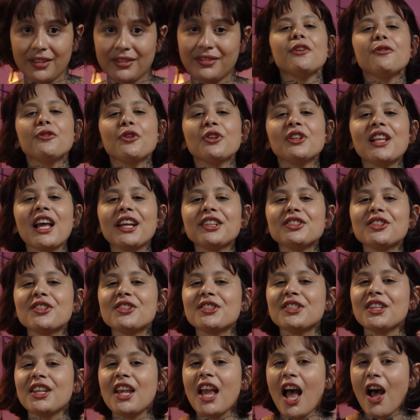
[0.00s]
If you'd like to
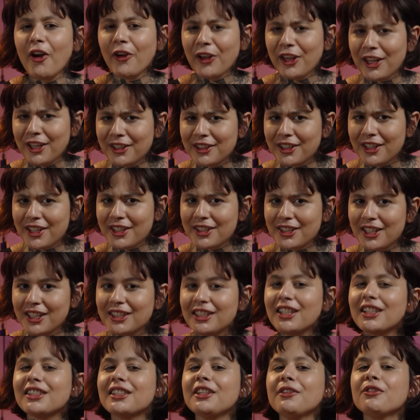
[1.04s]
see how he does it,
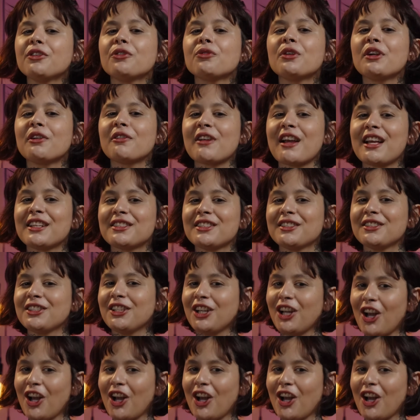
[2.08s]
leave a request in the